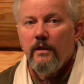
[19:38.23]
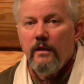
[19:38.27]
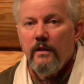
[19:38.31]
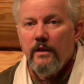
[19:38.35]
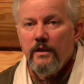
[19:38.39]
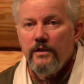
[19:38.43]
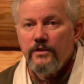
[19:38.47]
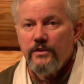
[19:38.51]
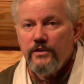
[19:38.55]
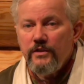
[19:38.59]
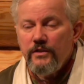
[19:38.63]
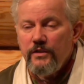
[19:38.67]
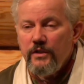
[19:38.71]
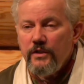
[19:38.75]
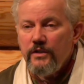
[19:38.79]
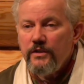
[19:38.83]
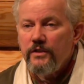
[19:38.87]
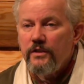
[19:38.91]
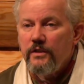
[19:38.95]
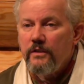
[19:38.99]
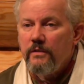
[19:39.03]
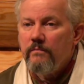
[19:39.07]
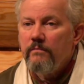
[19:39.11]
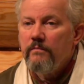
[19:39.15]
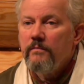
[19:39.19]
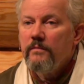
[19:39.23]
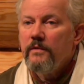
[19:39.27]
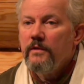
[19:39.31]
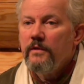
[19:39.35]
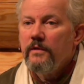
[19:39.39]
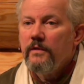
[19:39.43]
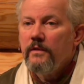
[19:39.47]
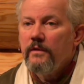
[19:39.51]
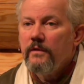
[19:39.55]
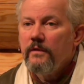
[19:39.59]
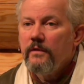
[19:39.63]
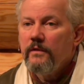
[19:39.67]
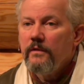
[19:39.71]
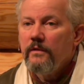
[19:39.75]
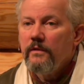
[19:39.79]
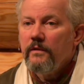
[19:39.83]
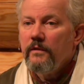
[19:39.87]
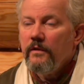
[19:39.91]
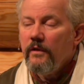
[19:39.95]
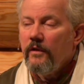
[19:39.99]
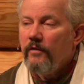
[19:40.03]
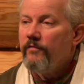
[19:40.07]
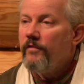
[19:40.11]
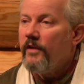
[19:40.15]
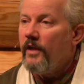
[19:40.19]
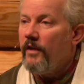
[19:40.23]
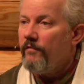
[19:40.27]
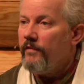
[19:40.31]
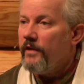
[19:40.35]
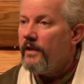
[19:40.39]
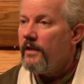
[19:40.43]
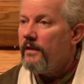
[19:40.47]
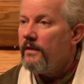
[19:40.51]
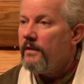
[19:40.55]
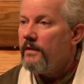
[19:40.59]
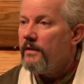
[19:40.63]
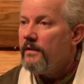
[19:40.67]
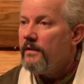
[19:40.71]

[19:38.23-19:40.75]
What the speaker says: this system of giving.